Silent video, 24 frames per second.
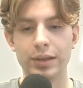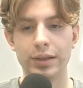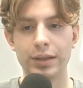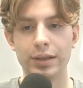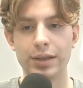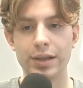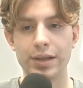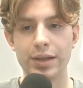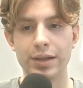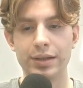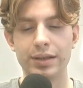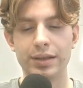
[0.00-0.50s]

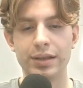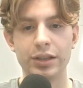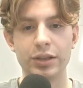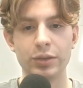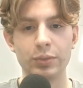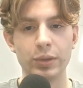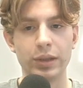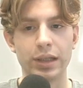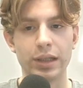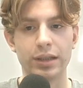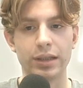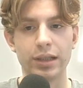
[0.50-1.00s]
Since we
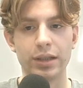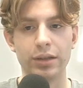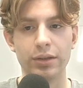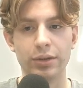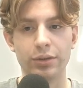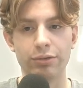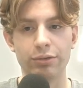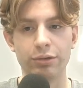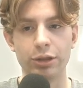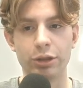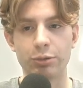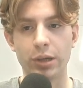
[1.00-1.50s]
can get the free
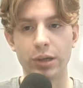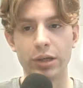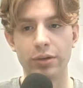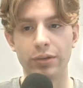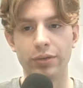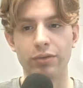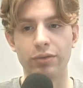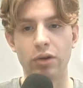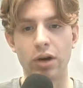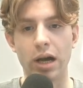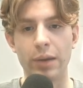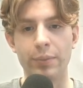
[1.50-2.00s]
trial
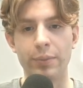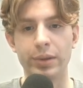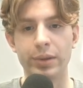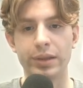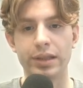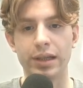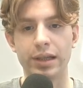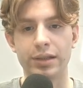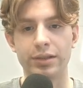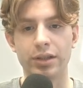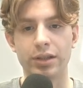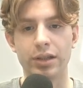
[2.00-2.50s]
for
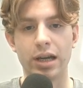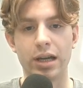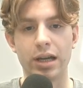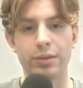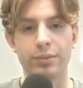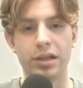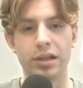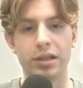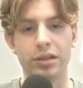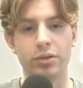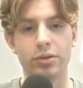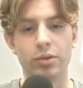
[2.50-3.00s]
appetizer and main
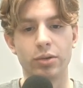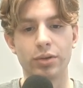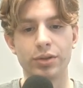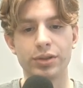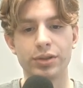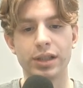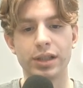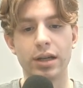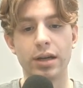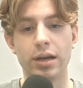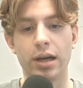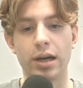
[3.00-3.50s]

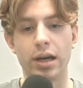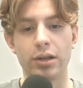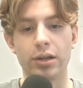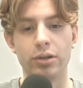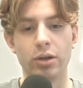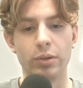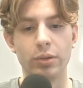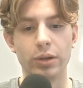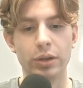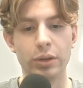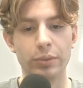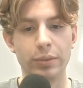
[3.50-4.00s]
course, I'll go with
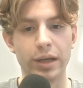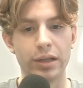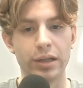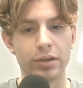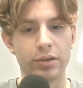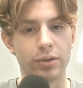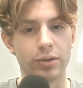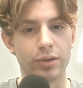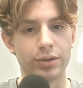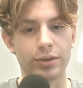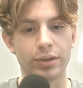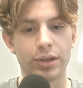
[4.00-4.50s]
the main course
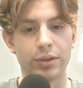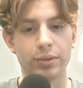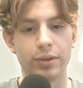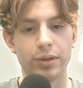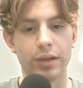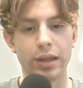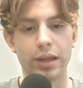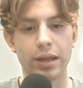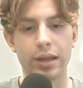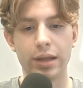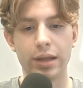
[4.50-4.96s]
to start with.